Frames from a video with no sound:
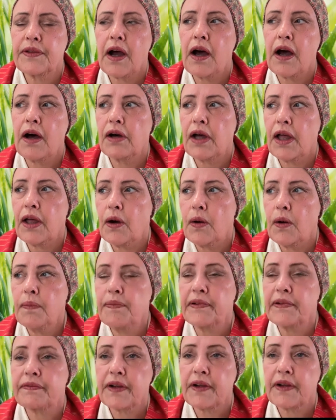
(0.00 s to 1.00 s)
I'll
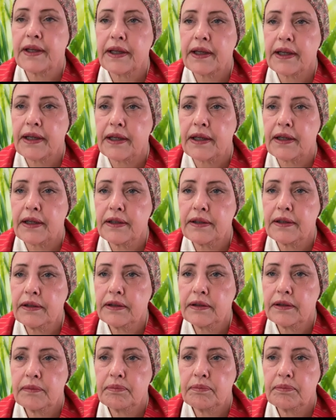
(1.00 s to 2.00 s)
help if I can,
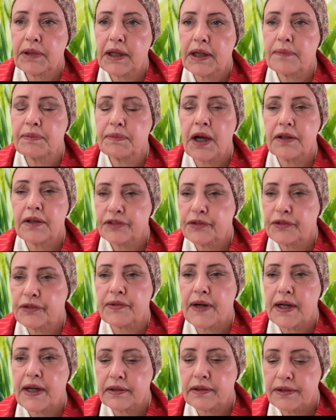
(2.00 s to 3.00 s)
but I'm not
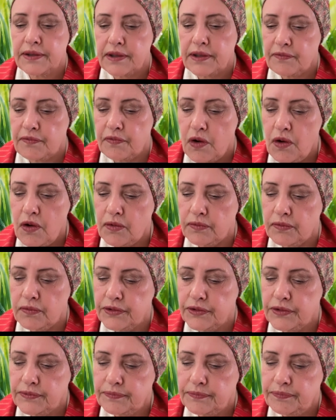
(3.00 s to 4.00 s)
directly involved.